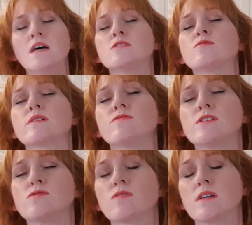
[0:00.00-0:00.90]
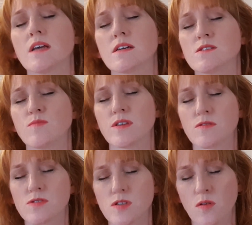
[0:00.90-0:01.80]
to increase your connection with
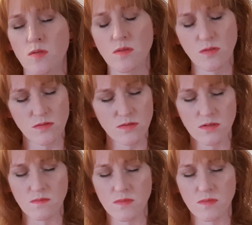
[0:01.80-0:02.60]
your soul and